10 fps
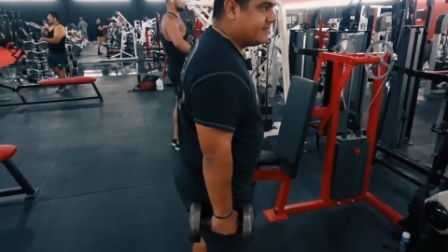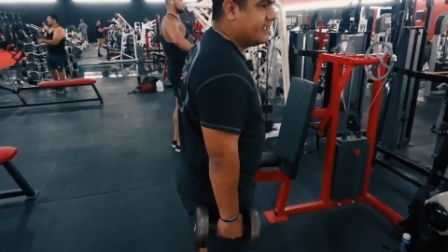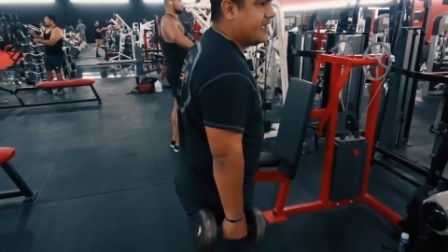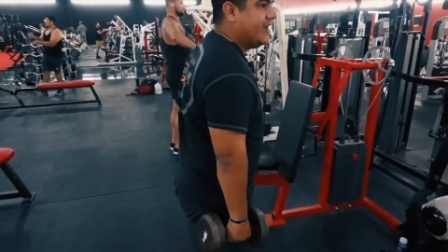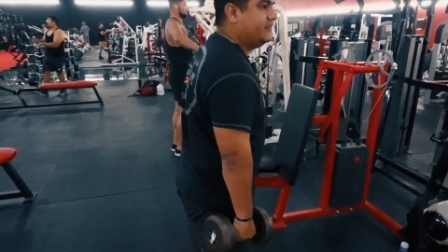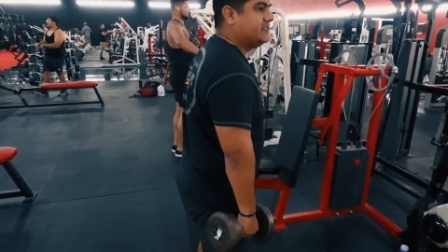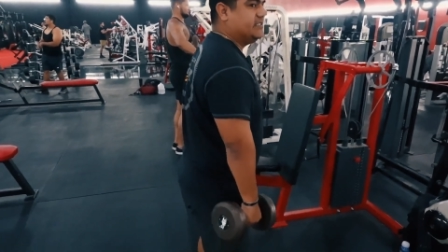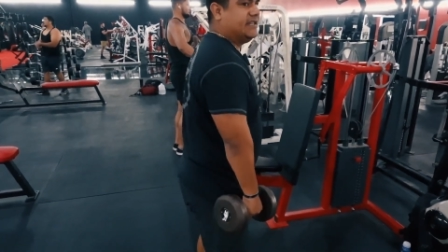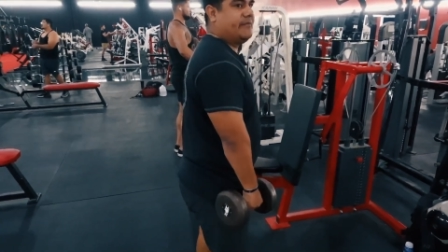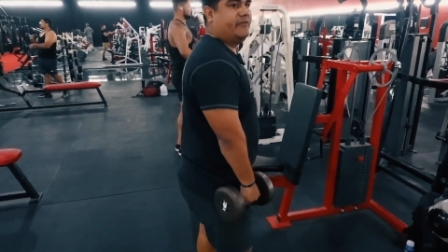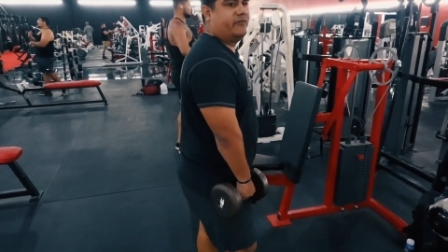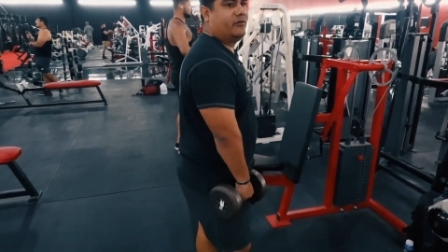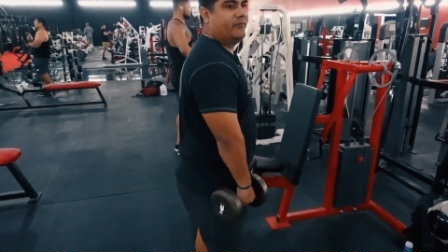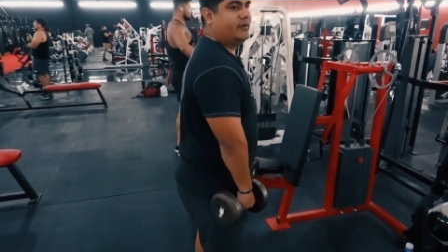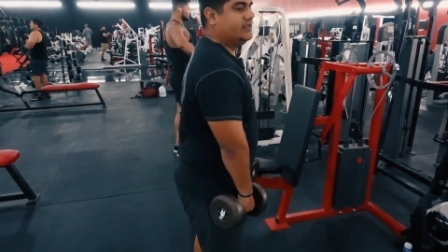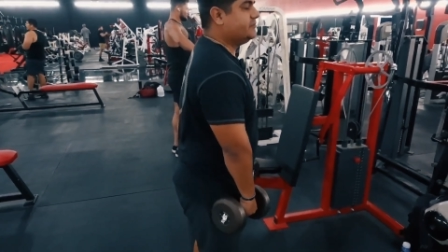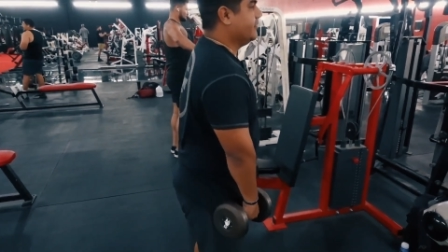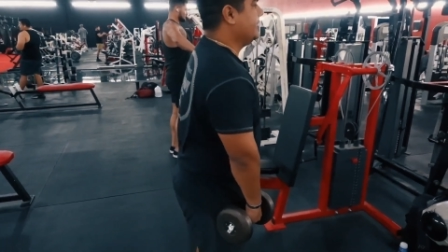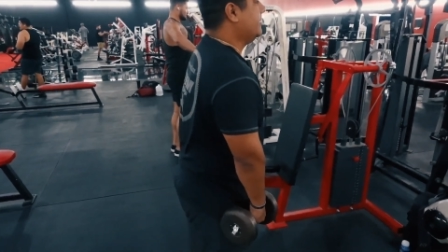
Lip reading: I haven't seen that before, but it's pretty